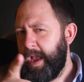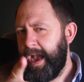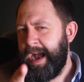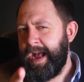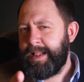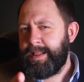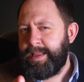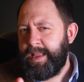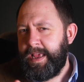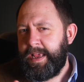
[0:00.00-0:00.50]

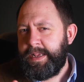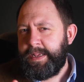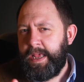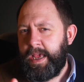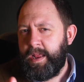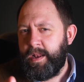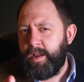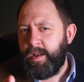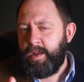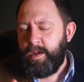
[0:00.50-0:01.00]
add these
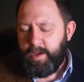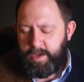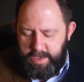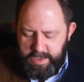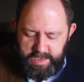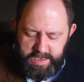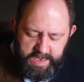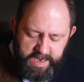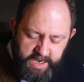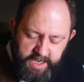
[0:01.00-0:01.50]
in,
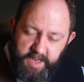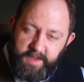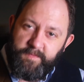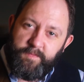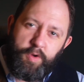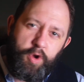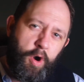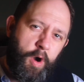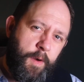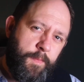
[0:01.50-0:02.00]
and
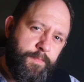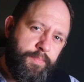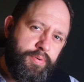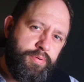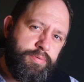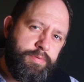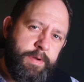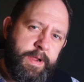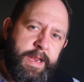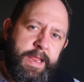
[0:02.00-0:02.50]
you've got a
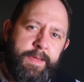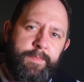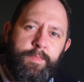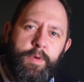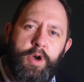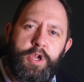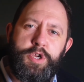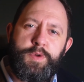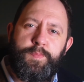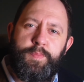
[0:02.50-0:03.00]
pretty
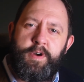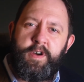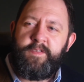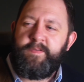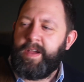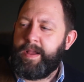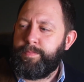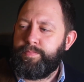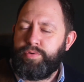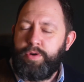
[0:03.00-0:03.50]
much
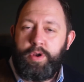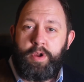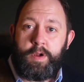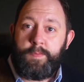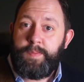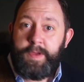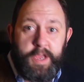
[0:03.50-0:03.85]
perfect product.